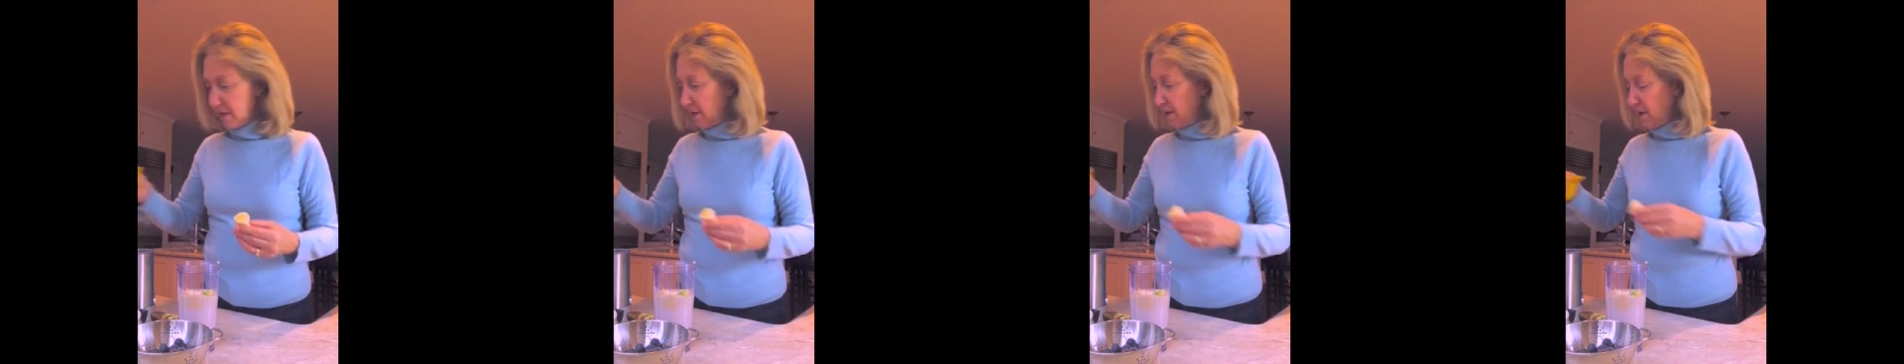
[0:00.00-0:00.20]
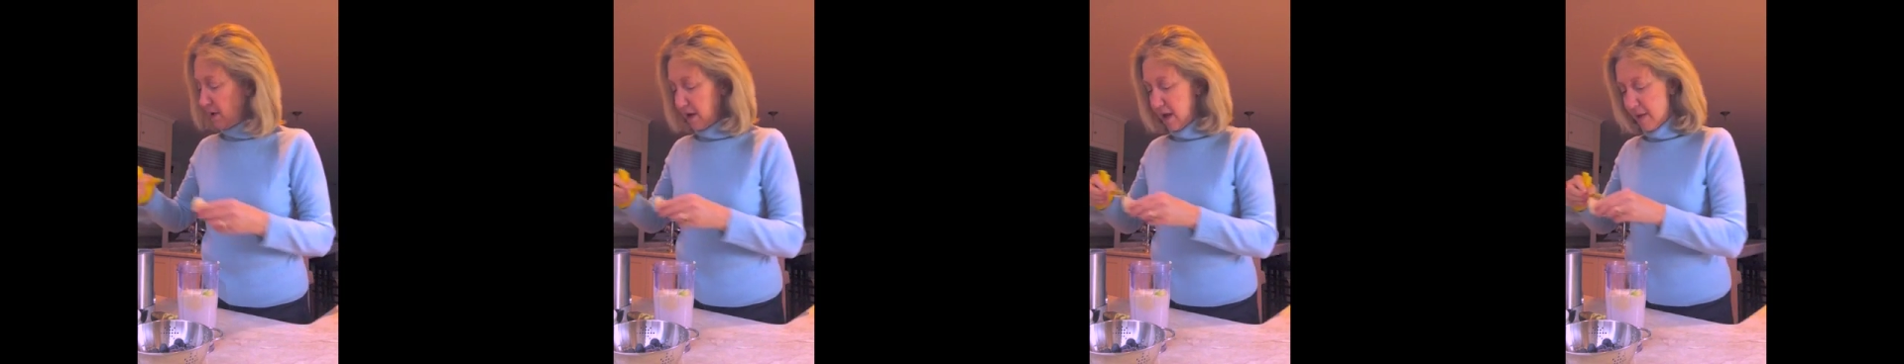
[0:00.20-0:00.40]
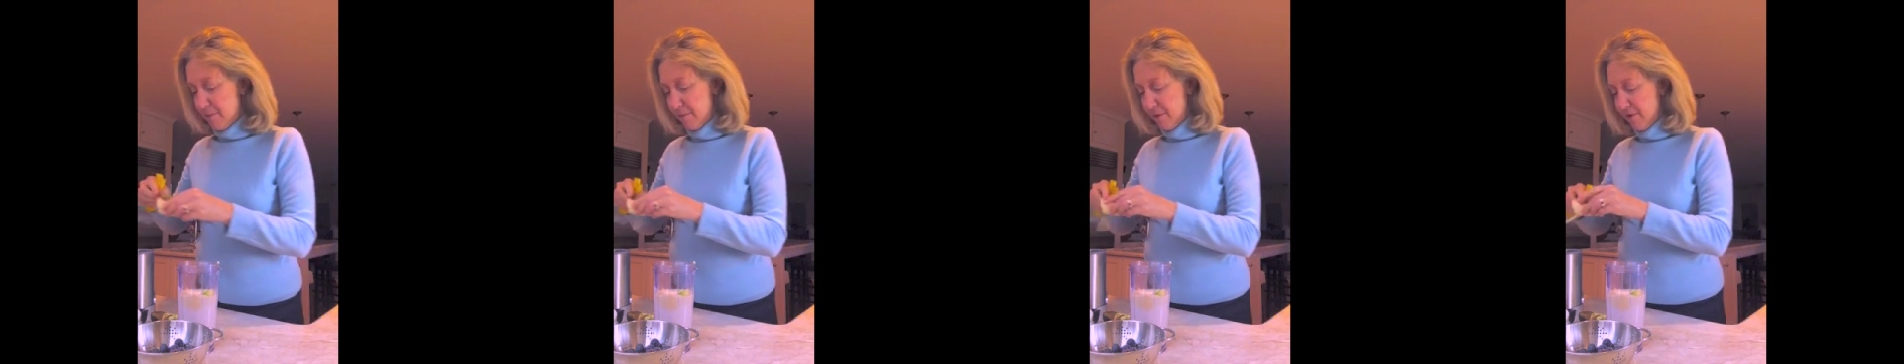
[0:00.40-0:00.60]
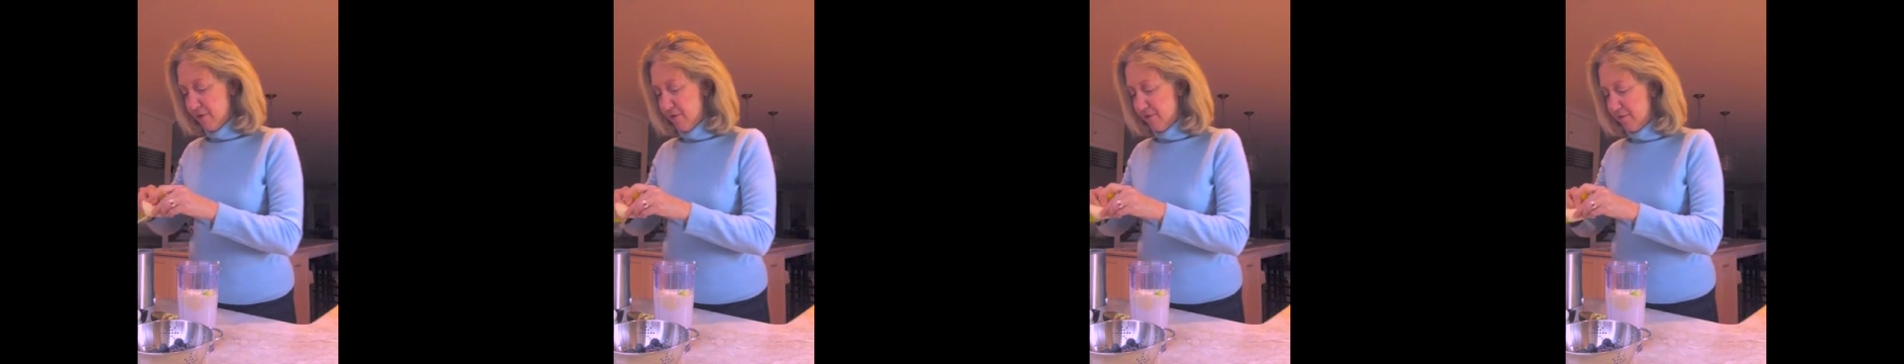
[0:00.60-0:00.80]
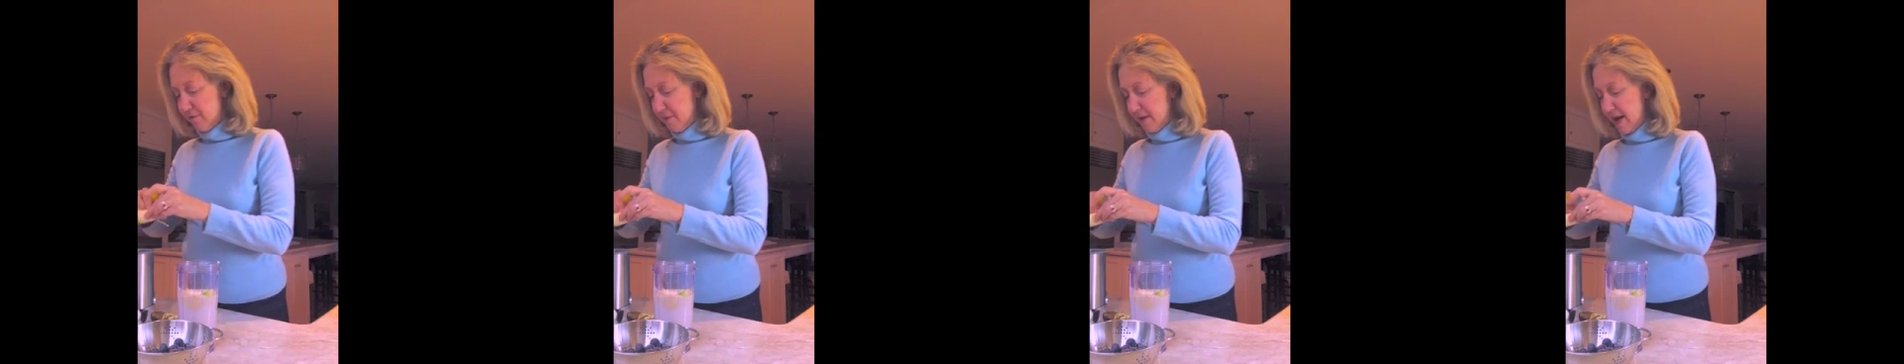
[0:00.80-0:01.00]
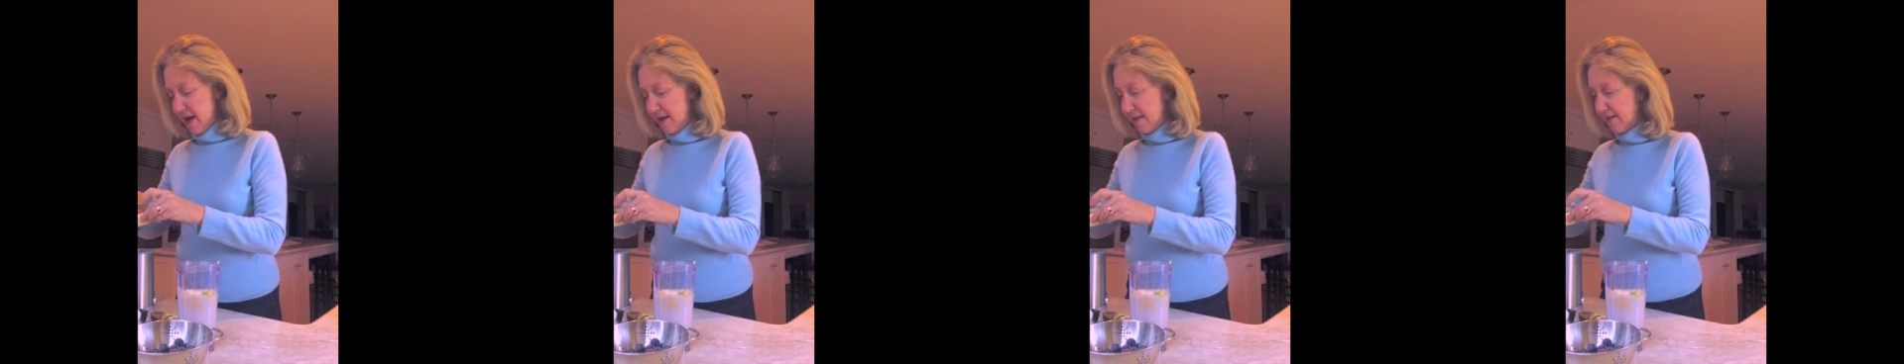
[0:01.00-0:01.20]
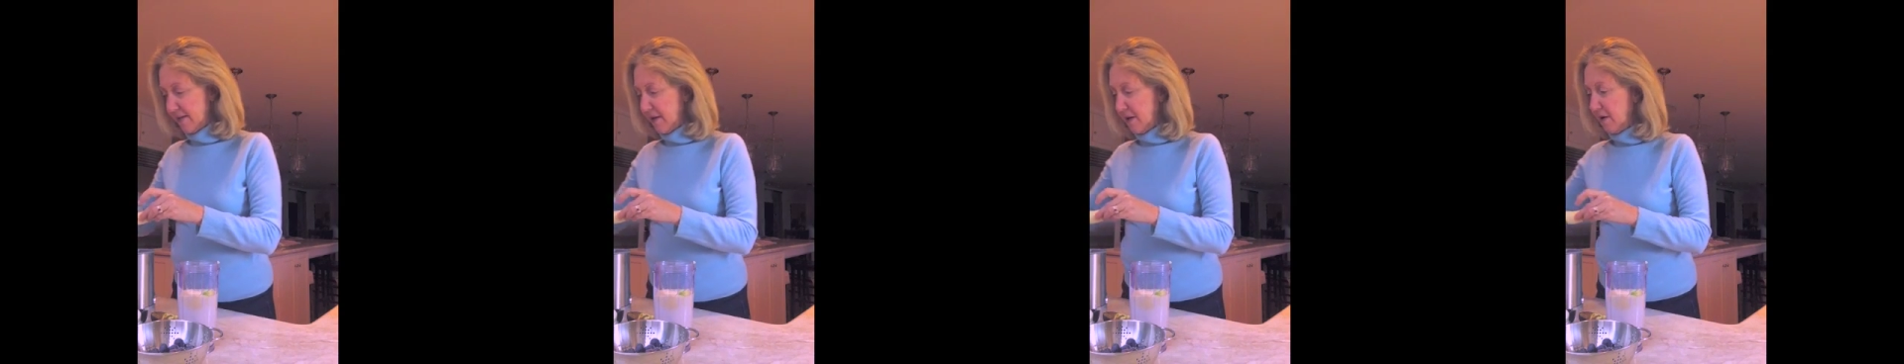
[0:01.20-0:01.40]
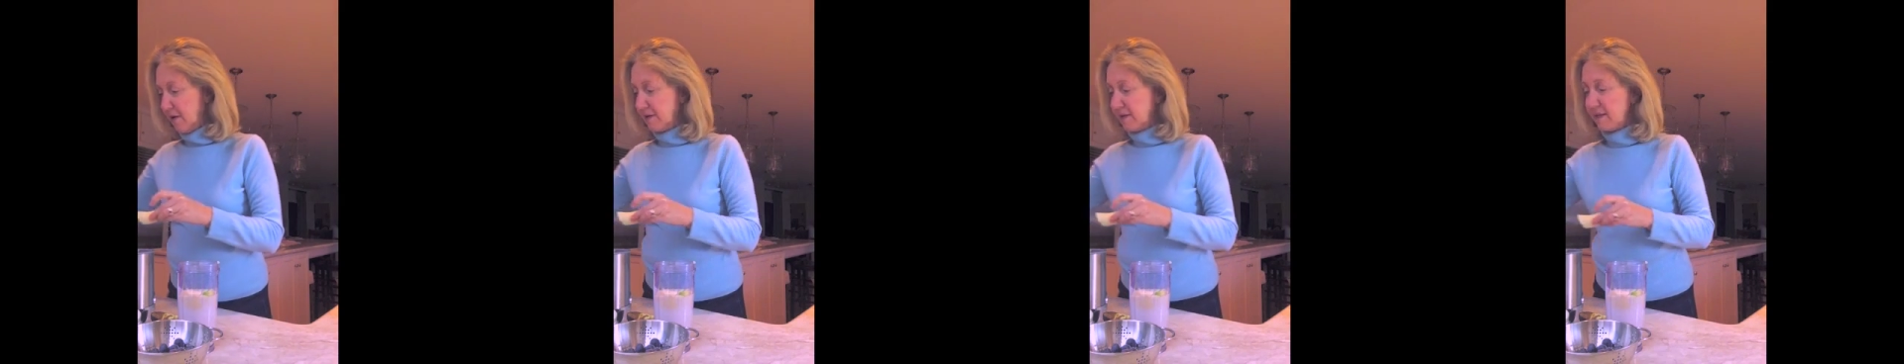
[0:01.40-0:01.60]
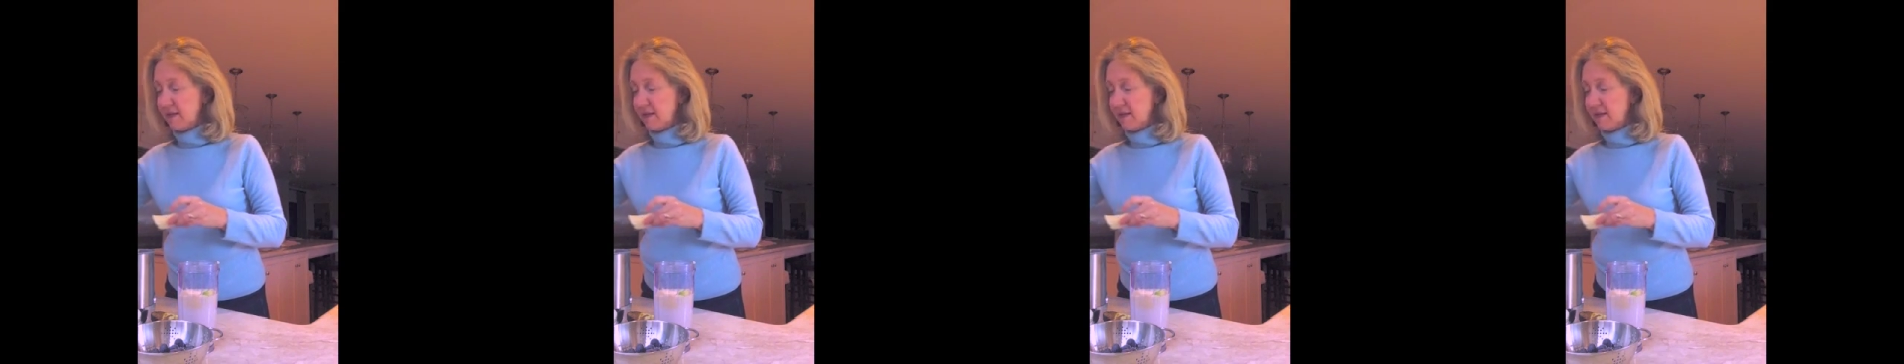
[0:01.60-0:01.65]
clump of bananas, they all